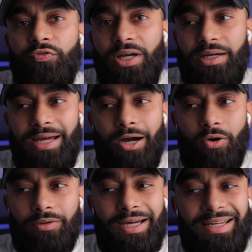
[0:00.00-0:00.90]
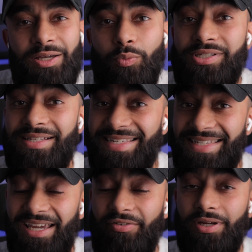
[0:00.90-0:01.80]
figured out that he wasn't
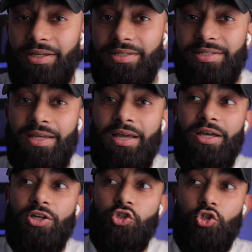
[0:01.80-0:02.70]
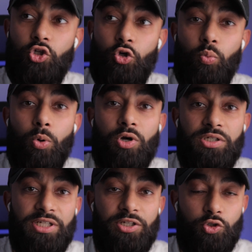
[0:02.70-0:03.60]
serious, you will
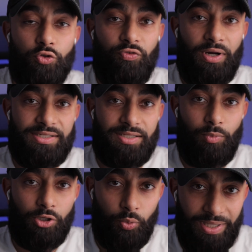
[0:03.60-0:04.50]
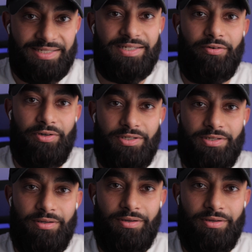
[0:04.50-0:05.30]
continue to find someone who is serious.